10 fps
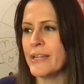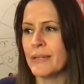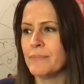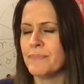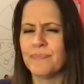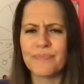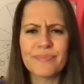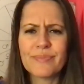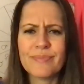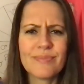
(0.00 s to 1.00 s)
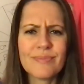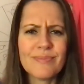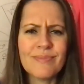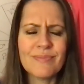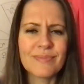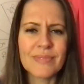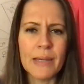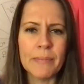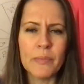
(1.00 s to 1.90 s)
And I mean,